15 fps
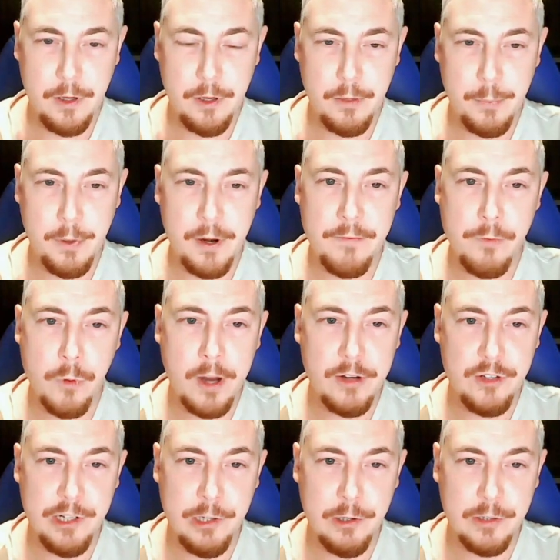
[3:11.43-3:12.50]
but I've not
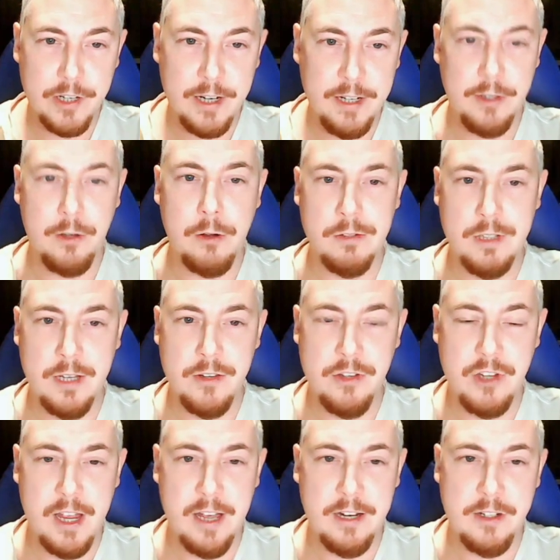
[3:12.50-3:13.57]
actually looked at any of the content
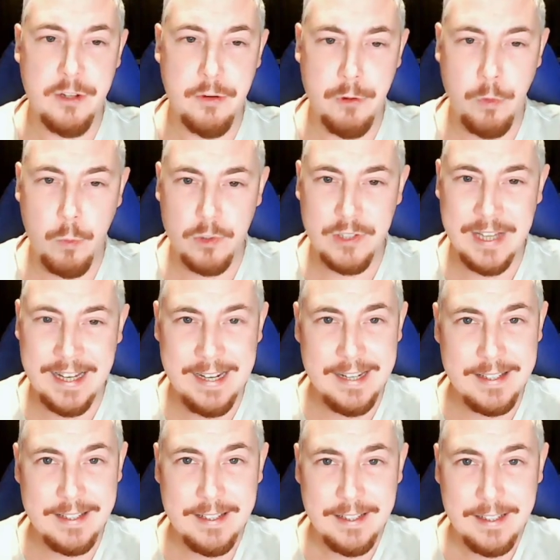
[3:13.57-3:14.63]
yet and I don't know what's in
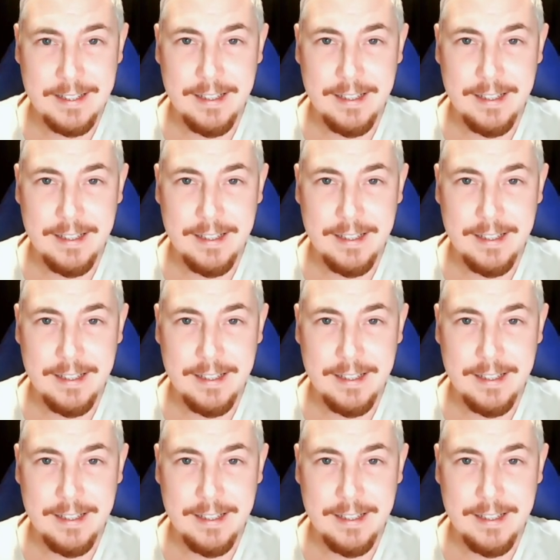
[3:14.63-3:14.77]
it.